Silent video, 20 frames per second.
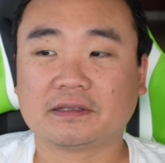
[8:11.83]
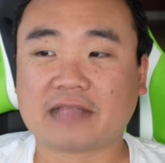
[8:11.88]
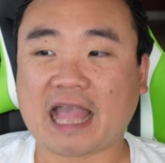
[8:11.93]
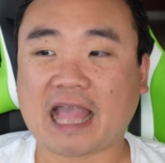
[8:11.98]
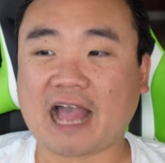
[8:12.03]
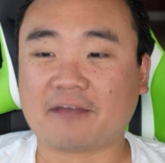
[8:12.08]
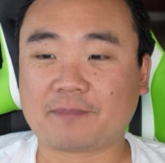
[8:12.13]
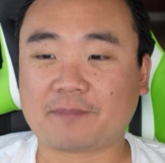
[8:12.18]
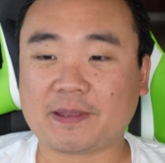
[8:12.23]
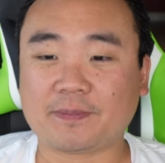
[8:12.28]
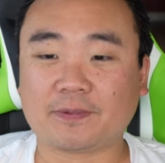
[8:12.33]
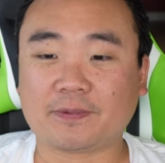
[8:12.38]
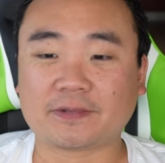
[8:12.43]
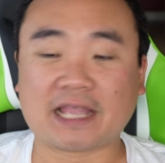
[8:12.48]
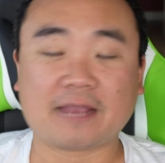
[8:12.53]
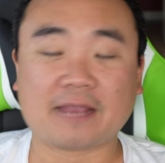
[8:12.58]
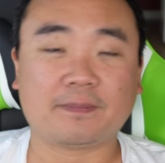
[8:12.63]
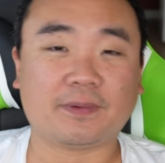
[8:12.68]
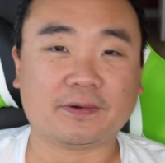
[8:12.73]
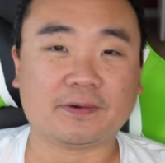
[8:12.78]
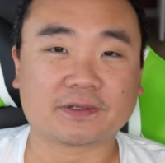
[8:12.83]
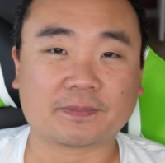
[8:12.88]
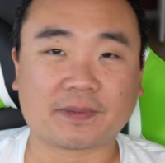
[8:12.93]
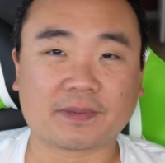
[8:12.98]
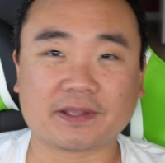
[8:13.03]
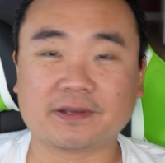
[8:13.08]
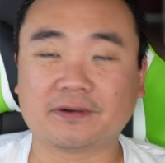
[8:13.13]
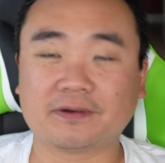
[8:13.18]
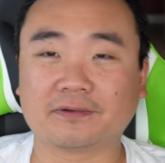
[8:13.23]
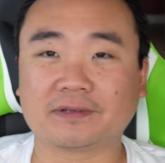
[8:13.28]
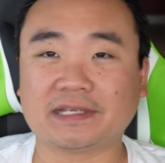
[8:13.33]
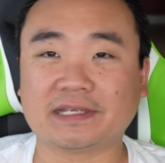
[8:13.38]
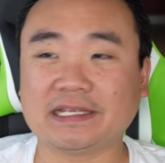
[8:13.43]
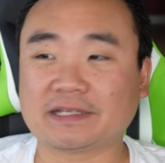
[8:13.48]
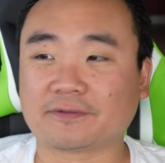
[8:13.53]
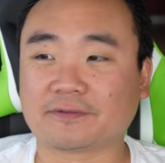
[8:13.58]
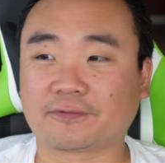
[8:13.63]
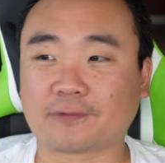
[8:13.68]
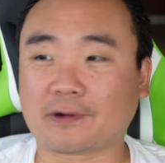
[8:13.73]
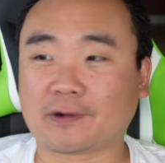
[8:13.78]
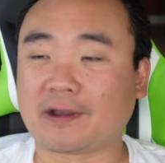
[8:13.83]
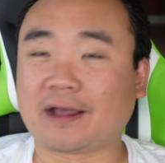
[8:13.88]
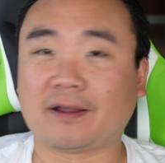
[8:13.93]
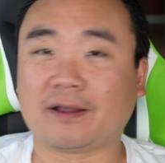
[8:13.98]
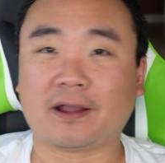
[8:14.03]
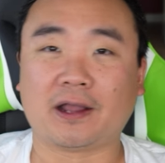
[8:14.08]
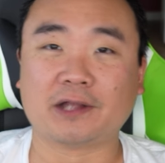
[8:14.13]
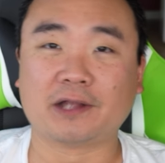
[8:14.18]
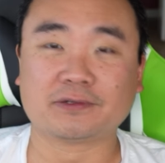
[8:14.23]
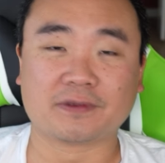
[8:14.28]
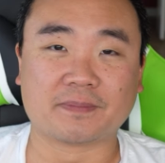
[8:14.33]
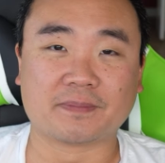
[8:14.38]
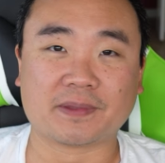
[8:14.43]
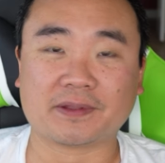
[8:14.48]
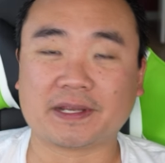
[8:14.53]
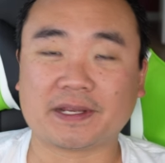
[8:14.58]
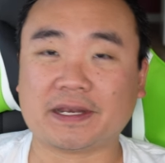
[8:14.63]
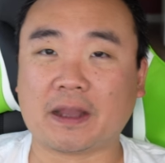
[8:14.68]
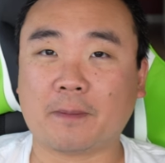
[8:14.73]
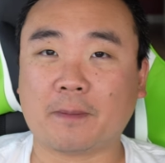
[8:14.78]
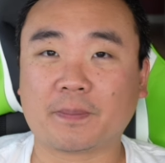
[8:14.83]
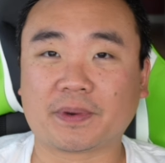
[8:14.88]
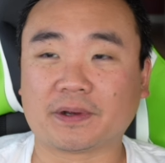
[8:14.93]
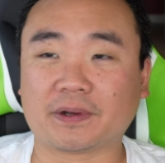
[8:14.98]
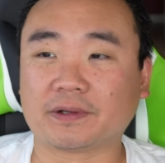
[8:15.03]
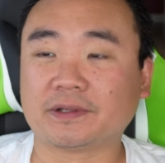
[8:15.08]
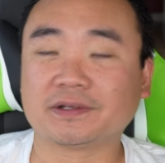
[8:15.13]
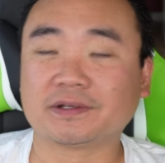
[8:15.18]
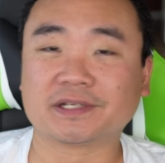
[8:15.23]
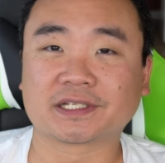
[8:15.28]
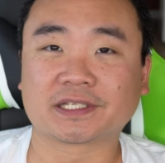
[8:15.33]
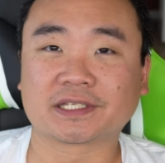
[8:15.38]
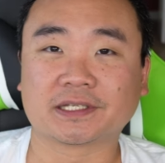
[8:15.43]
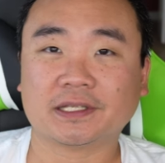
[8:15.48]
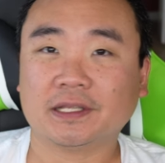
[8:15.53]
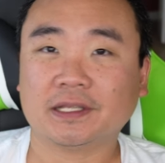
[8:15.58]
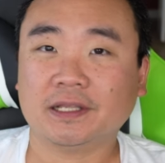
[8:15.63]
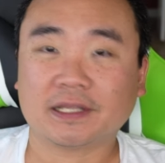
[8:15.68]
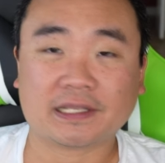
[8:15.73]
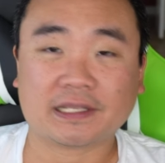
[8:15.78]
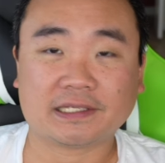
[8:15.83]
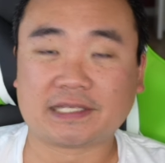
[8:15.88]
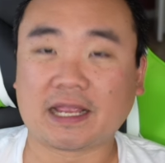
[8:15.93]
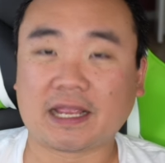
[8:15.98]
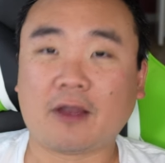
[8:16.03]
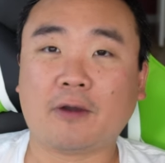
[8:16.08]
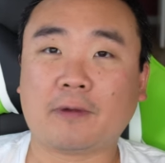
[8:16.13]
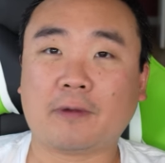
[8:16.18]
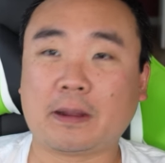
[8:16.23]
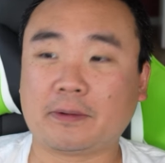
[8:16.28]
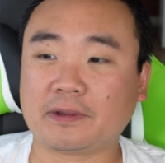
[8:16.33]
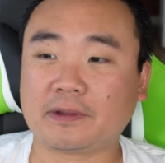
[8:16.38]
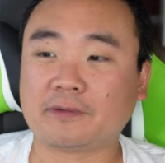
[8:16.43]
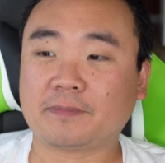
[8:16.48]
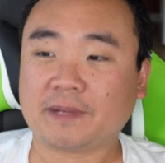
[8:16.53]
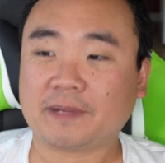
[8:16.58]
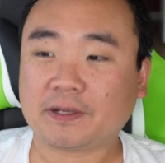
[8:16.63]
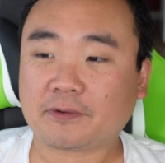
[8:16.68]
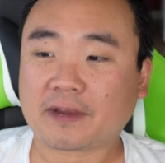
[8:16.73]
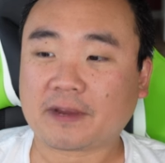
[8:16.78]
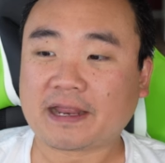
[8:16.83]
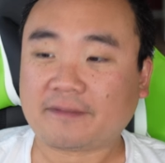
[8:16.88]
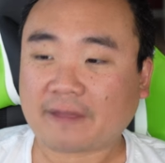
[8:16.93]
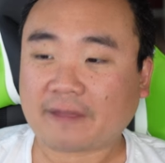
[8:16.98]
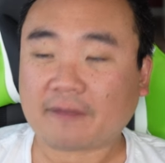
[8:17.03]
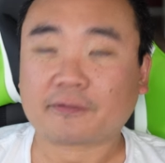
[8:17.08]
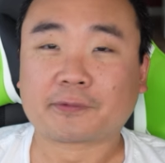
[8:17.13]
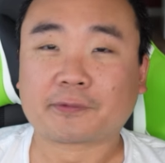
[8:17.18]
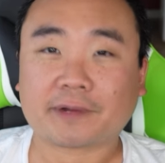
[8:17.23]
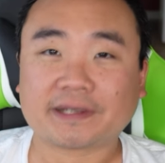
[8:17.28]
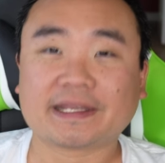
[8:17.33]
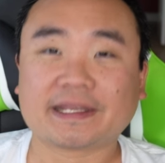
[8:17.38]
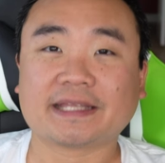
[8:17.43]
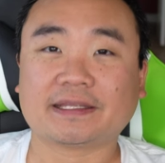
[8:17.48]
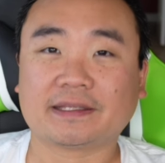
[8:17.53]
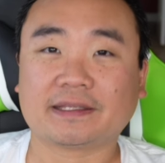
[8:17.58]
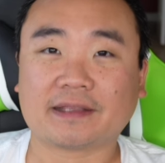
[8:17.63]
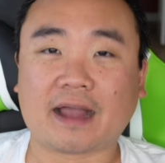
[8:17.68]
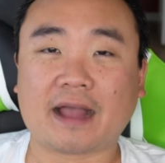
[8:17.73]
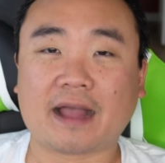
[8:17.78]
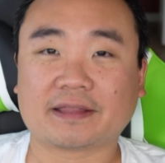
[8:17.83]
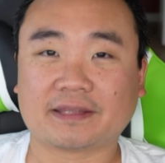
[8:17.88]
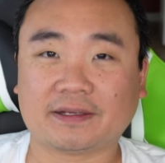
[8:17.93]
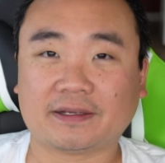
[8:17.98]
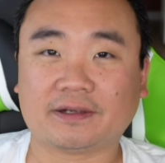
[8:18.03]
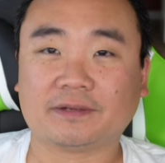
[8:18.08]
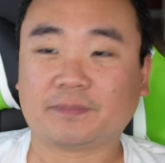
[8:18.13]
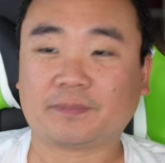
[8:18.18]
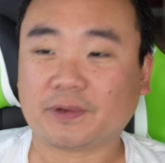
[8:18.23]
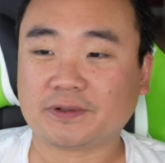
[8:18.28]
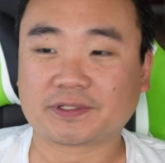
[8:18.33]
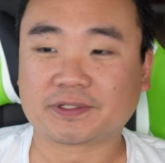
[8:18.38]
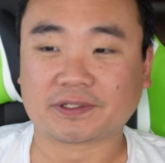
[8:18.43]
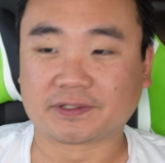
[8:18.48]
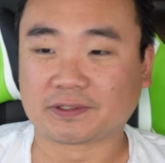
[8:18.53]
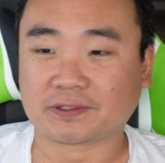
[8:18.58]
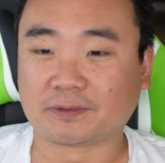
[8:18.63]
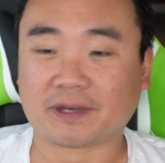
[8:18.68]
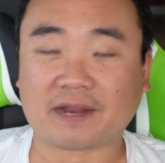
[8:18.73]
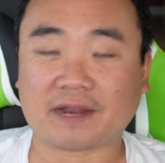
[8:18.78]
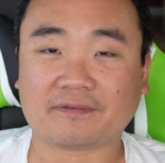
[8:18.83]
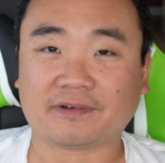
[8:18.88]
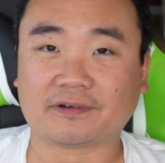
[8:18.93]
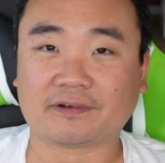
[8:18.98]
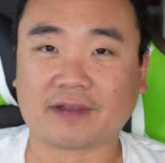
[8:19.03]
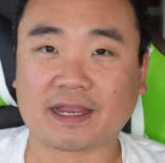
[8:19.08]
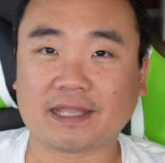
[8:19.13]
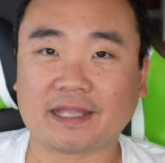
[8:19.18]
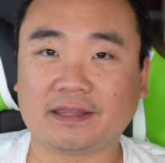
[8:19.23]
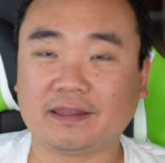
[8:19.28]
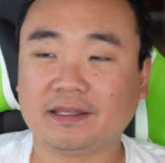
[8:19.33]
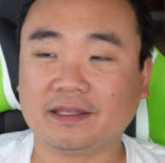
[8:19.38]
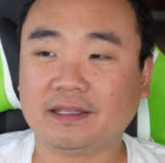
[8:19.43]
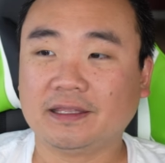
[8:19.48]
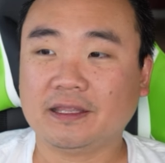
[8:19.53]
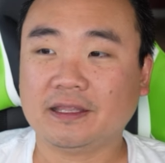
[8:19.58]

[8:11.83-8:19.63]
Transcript: Have people take boosters, but you don't need to throw out a hundred million number. You just can say, oh well, it would be great if everyone did got their boosters or whatever, right?